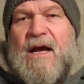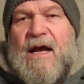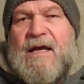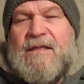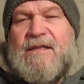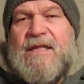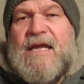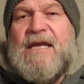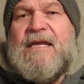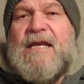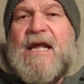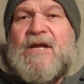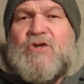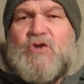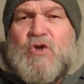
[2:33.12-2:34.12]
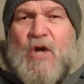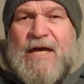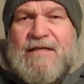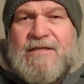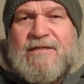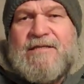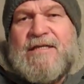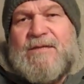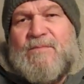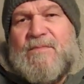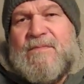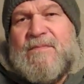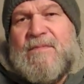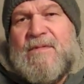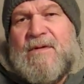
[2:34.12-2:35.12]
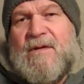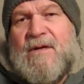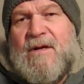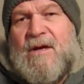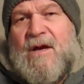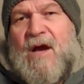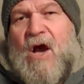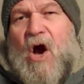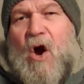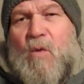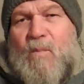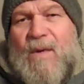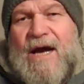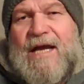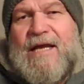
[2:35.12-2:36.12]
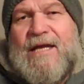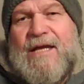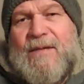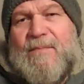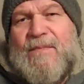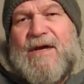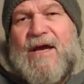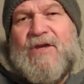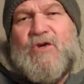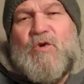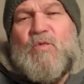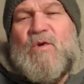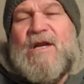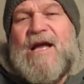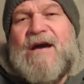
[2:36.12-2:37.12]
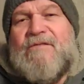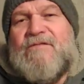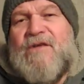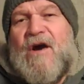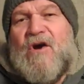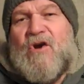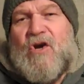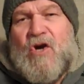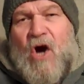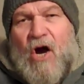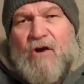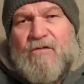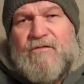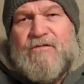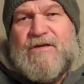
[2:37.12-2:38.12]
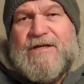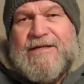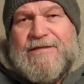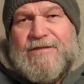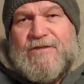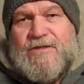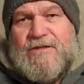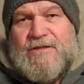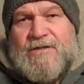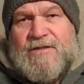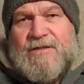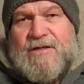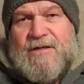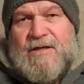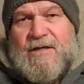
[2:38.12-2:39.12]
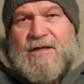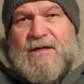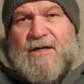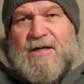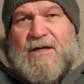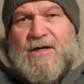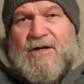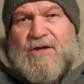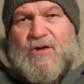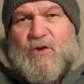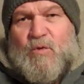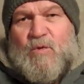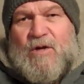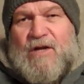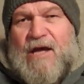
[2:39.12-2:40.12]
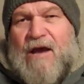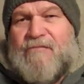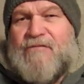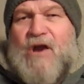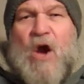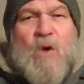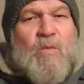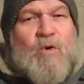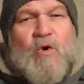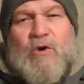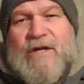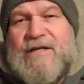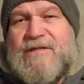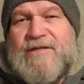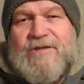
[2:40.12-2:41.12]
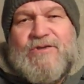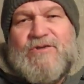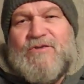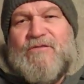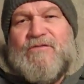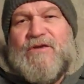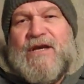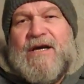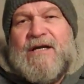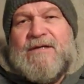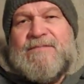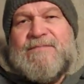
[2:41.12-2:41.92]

and then trust Him, obey Him, and you will have confidence. You will have no more reason to fear.